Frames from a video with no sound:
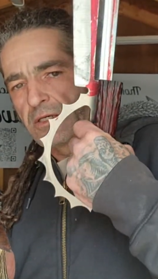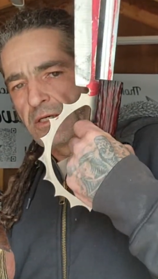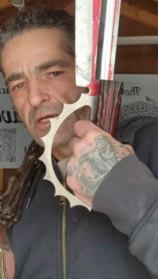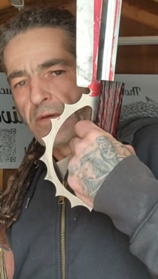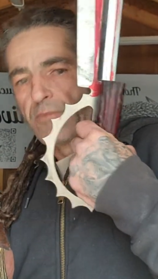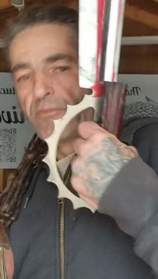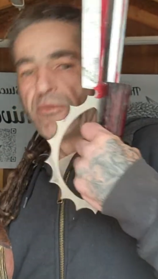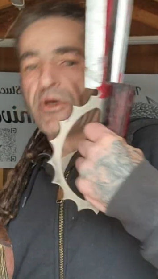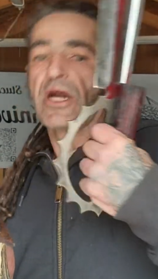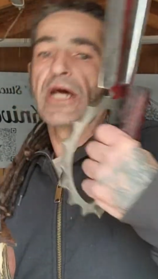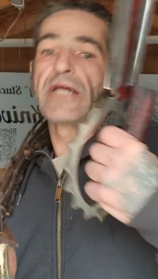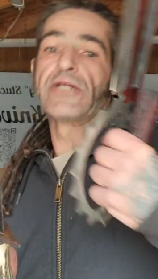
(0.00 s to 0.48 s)

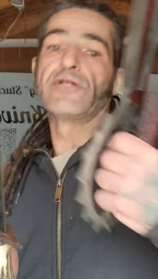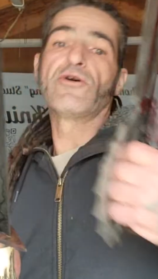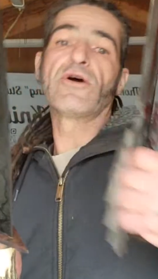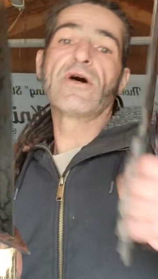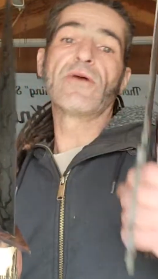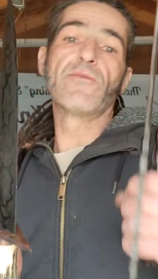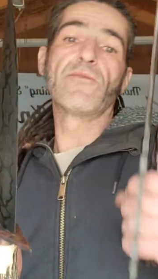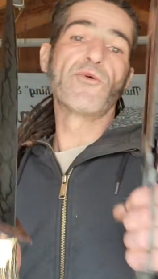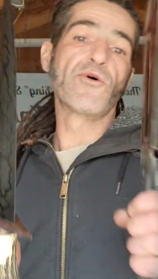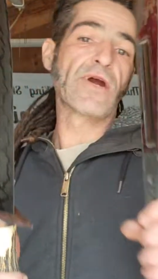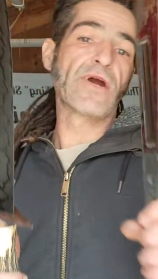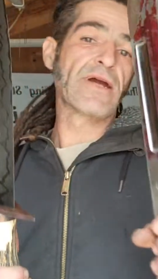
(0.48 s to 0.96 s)
But I do have
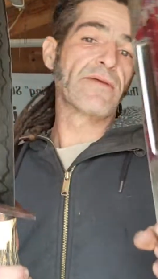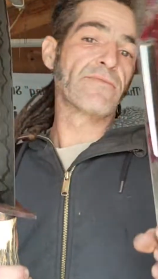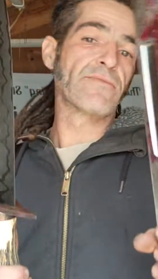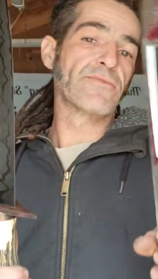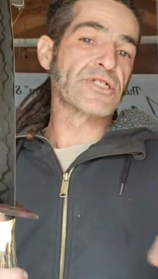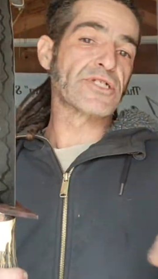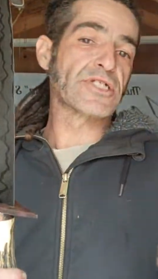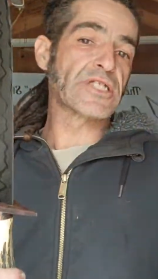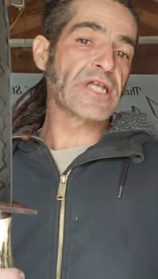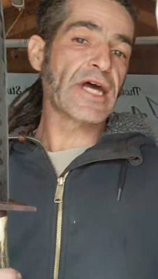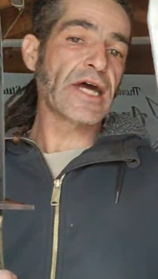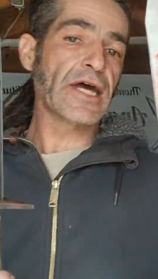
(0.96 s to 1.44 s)
more Amber
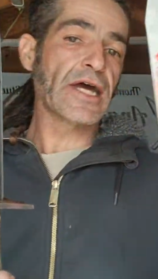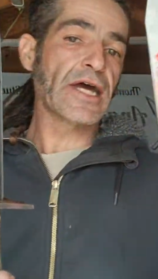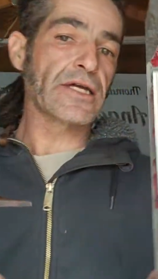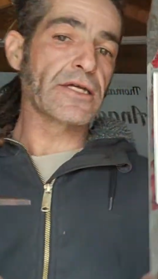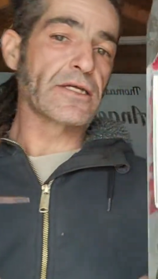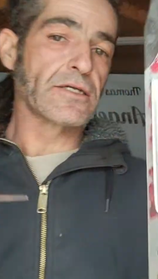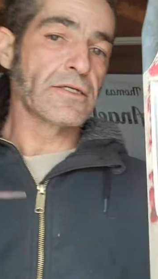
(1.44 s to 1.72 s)
Stag.